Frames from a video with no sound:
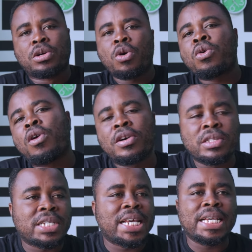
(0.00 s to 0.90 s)
Go
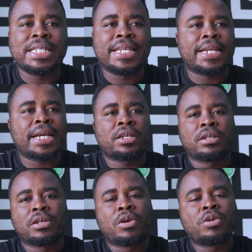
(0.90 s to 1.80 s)
onto the
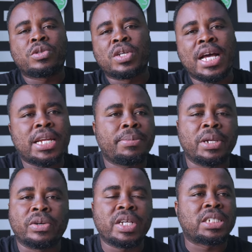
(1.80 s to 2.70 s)
internet, go to Ghana
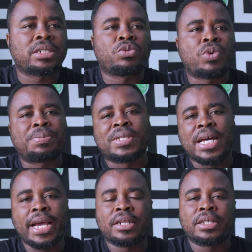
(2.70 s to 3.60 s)
Immigration
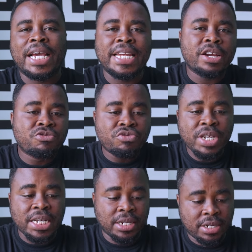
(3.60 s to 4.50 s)
website, and then
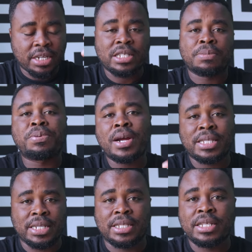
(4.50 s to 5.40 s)
read. There's a
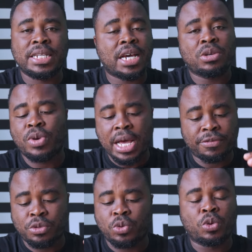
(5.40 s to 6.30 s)
process that you would
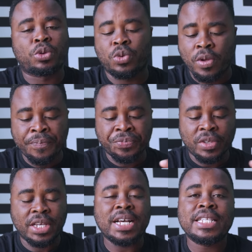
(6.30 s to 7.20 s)
have to go through.
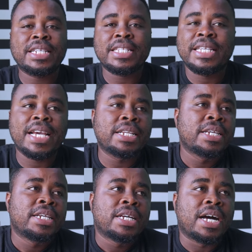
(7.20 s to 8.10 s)
You can't just get
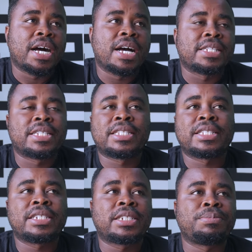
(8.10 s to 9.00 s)
uh,
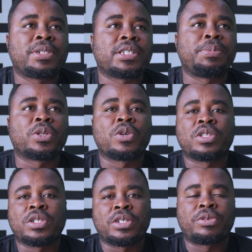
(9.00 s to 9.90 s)
citizenship just
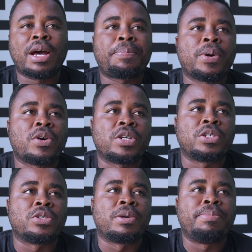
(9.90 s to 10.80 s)
because you're a rapper or
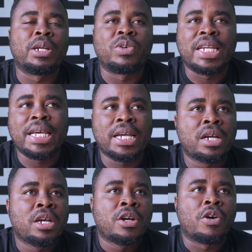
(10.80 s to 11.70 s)
you're a
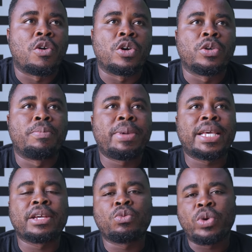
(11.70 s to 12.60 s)
millionaire or you're
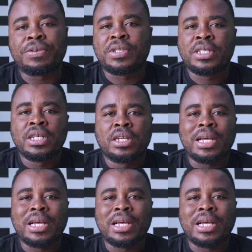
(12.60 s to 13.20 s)
making waves